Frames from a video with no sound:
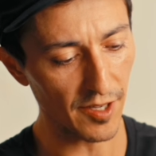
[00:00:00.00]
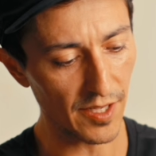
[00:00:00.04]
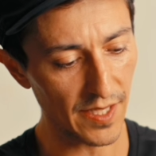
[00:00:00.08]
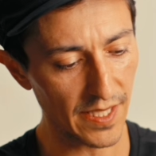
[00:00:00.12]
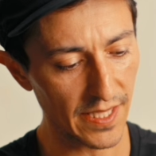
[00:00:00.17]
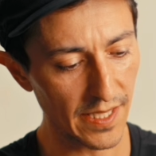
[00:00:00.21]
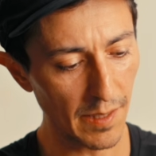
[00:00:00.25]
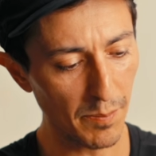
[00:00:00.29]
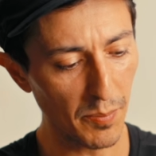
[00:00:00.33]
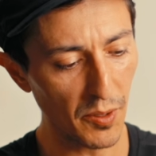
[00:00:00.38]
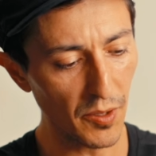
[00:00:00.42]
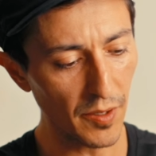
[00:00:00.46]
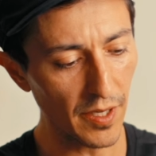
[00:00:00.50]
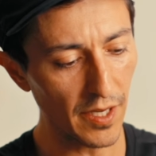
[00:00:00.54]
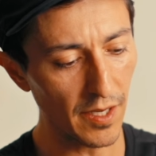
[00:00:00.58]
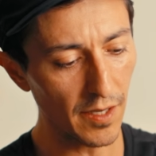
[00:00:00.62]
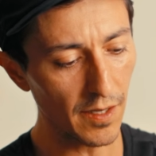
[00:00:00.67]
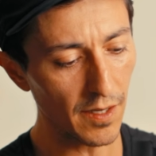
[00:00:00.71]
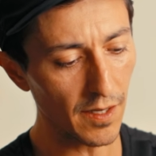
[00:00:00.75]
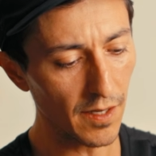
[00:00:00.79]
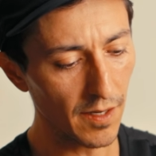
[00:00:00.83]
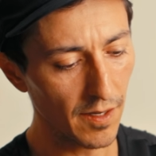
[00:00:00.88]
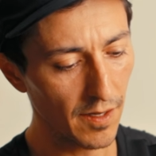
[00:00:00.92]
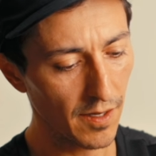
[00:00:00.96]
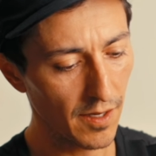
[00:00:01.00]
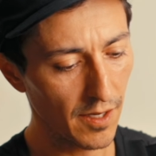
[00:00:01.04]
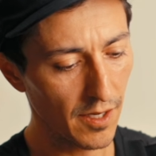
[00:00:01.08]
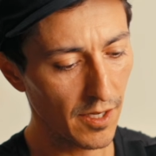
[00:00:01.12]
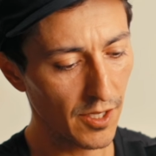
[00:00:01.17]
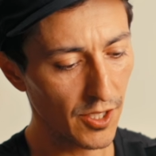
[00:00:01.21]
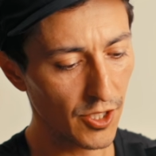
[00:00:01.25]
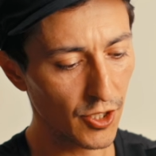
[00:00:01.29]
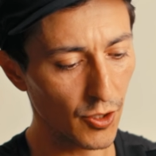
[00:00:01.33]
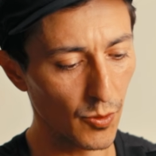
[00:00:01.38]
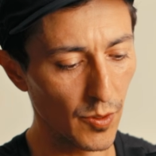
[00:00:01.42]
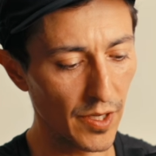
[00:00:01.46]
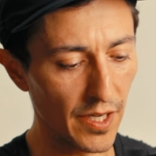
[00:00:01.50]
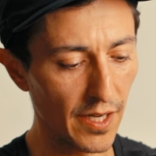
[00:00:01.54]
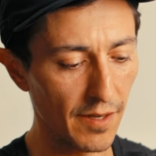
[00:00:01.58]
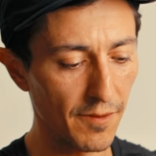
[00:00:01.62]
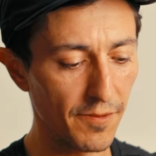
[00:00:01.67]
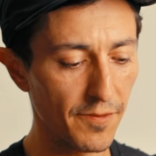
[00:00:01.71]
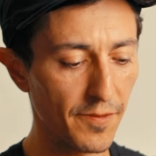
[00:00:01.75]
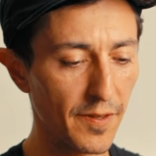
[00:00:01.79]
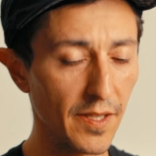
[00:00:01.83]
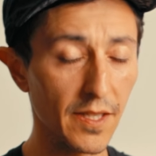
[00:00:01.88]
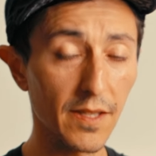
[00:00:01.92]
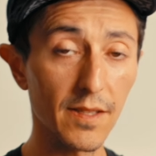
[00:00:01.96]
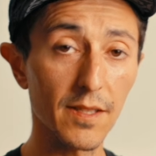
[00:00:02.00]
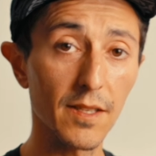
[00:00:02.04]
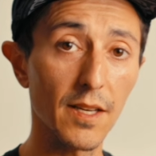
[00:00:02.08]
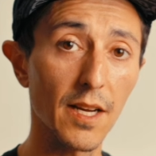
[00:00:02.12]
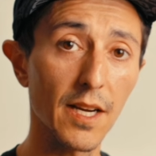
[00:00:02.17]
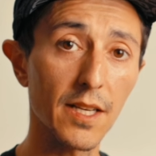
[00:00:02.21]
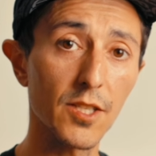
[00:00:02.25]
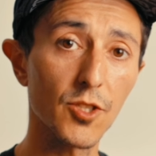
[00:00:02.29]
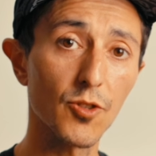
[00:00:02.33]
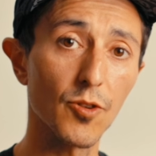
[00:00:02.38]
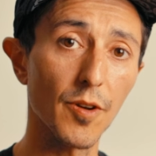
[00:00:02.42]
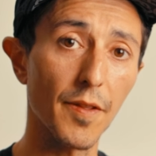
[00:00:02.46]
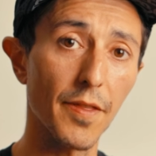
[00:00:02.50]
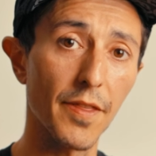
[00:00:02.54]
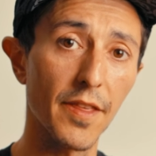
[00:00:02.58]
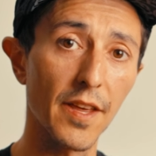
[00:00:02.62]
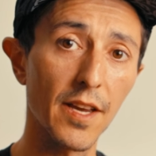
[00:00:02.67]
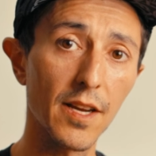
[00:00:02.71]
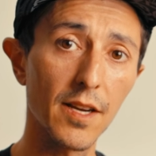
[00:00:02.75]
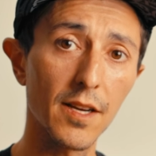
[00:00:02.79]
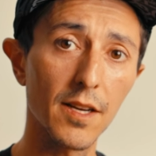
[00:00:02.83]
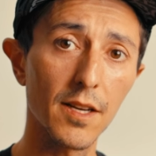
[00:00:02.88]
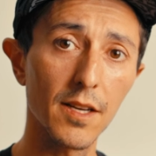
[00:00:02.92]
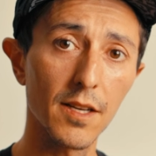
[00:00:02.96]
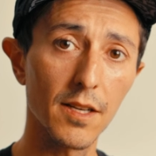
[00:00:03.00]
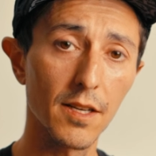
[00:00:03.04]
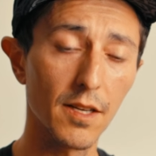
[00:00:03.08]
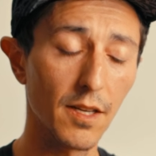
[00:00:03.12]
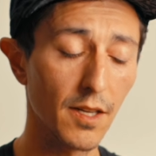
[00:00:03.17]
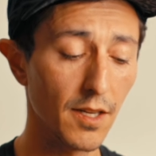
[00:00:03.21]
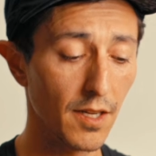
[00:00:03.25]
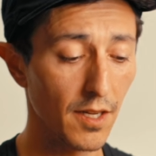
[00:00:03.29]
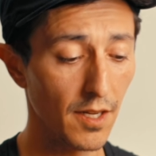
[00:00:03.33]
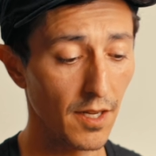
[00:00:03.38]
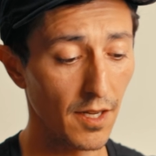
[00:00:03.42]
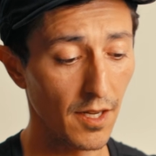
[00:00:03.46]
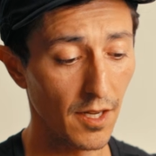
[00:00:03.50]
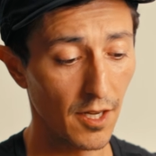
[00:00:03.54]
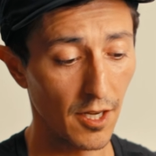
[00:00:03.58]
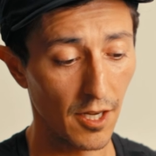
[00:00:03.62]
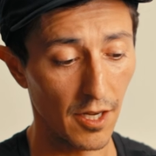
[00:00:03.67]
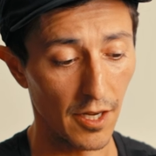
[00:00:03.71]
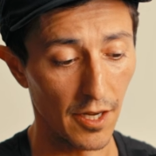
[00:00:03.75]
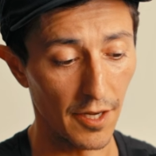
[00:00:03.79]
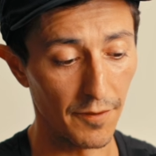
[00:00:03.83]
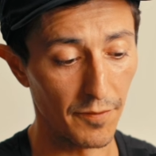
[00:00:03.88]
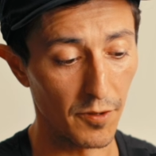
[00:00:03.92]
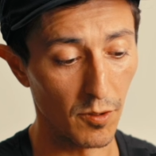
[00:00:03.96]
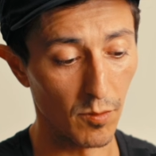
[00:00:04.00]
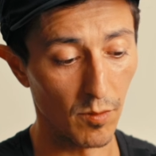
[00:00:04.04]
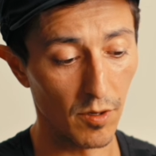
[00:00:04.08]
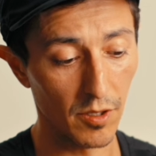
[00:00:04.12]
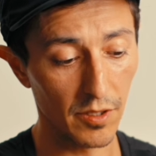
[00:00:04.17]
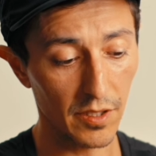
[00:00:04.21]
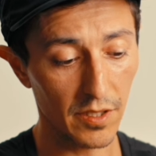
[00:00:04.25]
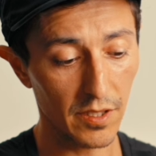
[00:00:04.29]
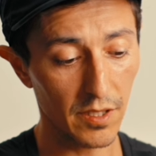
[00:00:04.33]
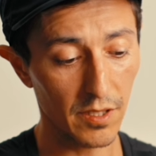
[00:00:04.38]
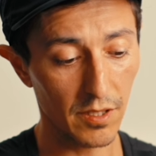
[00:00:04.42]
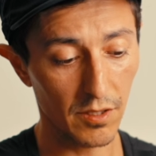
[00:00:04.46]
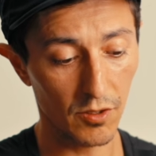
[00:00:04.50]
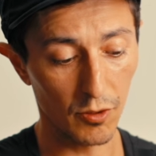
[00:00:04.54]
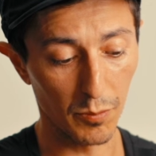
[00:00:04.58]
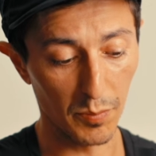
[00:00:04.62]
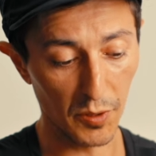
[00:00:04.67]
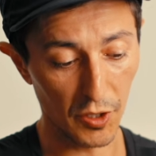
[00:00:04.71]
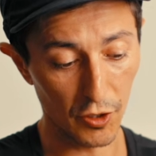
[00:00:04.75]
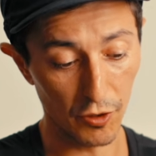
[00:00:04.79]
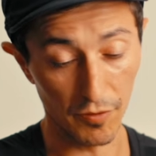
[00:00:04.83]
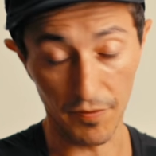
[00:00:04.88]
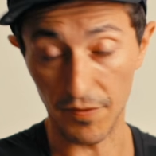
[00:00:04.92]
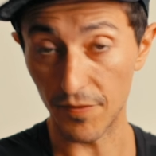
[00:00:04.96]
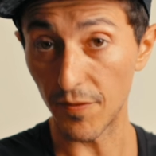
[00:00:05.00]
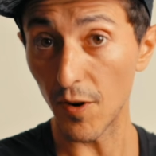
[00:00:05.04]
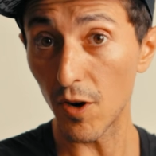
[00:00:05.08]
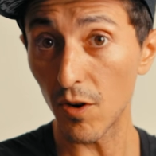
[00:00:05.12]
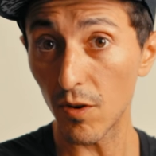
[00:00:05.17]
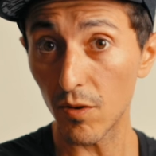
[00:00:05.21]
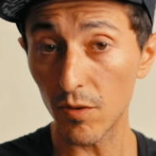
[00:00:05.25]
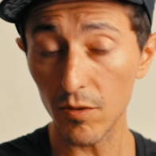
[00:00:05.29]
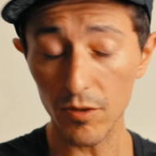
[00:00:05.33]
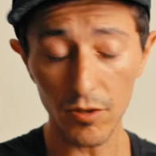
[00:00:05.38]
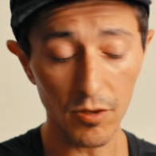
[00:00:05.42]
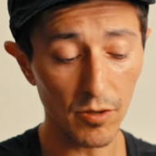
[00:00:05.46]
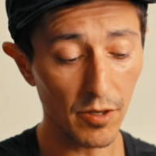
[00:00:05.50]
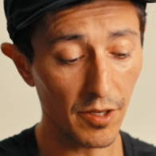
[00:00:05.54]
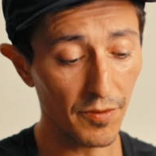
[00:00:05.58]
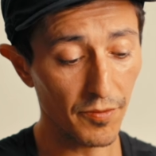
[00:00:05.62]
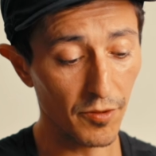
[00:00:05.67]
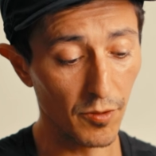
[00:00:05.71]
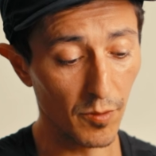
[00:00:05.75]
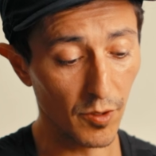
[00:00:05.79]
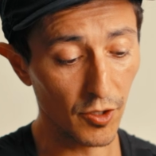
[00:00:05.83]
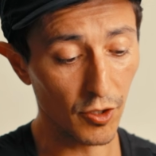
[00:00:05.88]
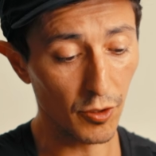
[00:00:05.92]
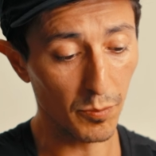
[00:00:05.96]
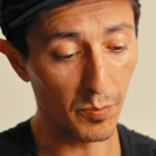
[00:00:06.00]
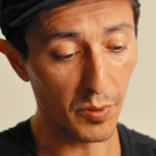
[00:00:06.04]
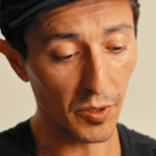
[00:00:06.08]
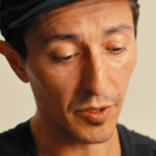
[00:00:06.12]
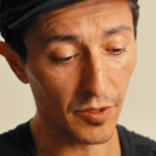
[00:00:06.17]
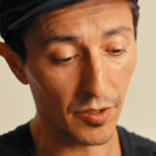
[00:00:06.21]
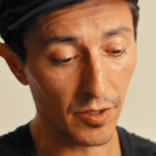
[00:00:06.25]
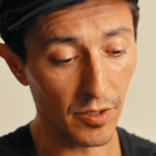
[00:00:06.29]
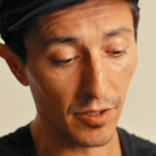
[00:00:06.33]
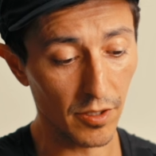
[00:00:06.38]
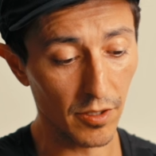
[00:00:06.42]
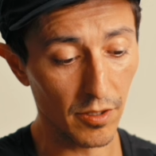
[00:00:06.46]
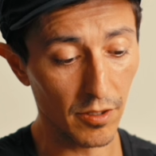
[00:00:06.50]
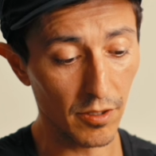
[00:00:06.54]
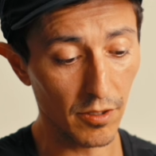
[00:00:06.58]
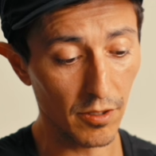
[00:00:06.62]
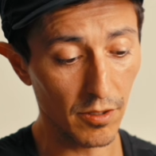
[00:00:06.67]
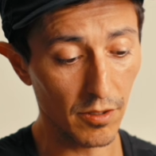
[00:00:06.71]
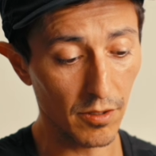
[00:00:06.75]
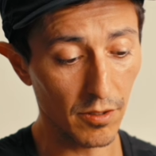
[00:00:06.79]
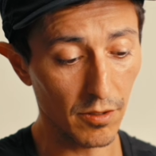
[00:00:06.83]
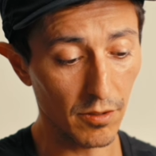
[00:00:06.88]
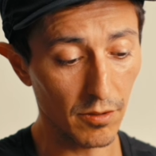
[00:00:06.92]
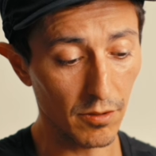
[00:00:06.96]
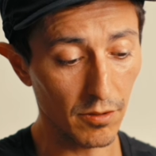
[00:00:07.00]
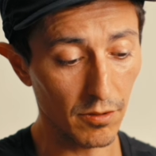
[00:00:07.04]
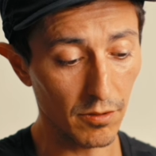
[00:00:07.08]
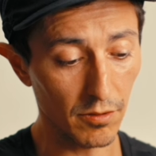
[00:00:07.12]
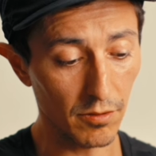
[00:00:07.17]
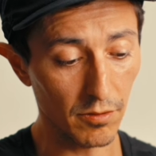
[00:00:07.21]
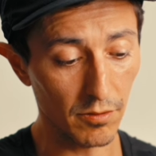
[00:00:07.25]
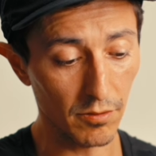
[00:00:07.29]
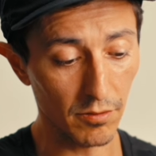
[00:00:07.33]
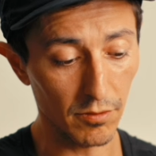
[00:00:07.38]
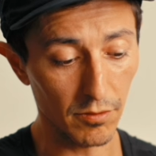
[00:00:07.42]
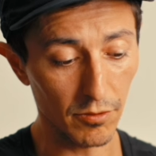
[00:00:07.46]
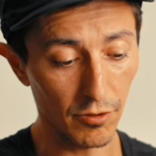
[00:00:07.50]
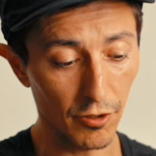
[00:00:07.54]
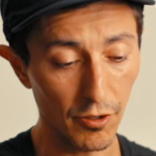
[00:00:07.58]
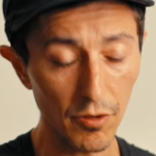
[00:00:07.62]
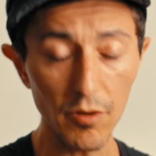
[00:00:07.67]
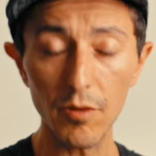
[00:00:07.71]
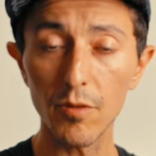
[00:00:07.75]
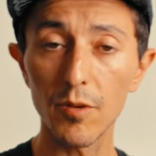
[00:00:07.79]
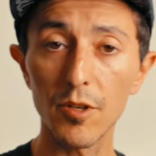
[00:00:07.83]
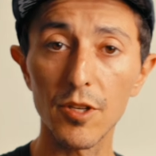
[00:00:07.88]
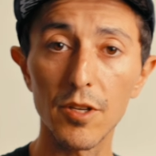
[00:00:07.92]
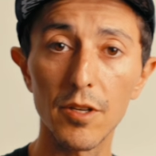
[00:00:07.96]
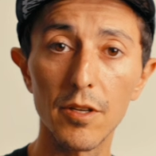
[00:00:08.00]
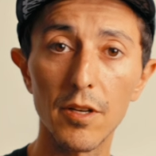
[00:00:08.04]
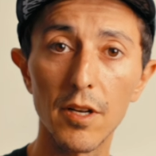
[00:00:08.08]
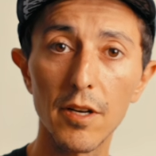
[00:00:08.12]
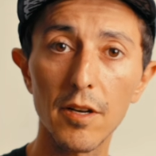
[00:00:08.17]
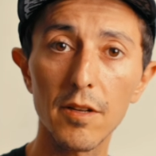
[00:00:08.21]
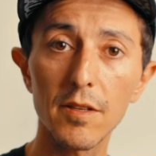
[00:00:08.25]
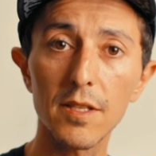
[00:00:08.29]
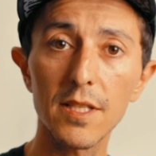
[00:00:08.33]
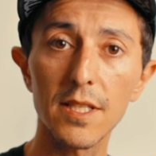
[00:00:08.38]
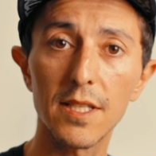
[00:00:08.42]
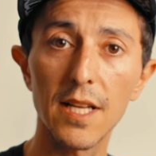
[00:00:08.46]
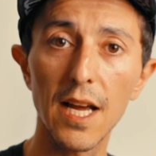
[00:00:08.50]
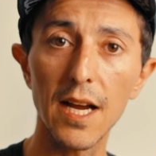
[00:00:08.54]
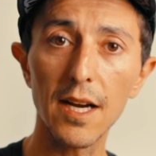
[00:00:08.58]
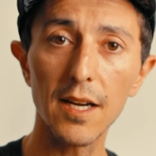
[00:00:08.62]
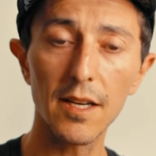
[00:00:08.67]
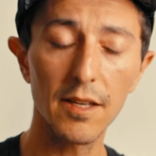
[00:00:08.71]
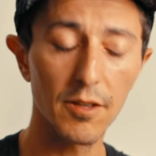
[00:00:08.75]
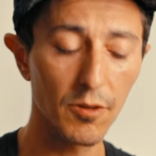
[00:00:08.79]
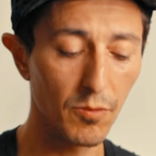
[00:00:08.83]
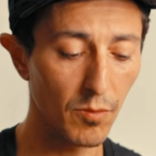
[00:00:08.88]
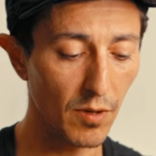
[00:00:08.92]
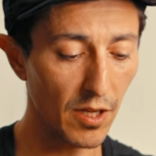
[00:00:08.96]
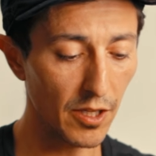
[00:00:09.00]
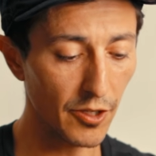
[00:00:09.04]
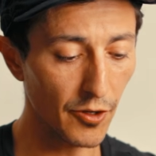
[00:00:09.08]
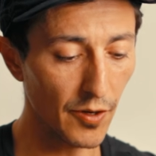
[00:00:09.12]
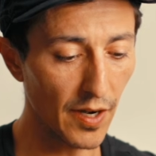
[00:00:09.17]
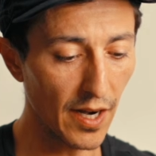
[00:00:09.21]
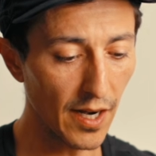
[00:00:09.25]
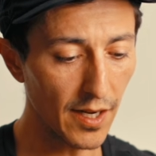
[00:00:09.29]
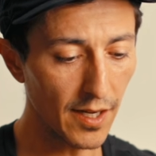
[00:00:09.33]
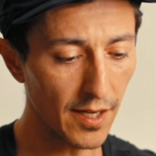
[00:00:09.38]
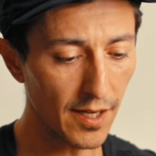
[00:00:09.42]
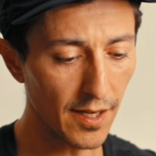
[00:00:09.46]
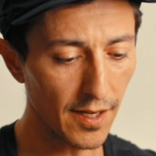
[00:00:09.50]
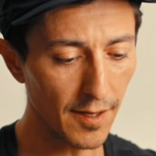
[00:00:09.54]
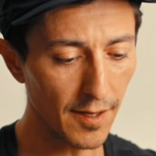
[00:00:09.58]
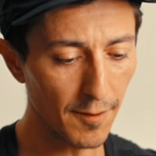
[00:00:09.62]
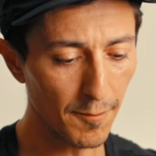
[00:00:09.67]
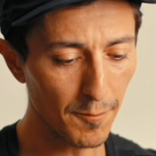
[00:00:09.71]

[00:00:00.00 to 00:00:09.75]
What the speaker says: a zipper here, so you can fit extra thing if you want to put your phone or if you want to put, you know, a little snack while you're hiking.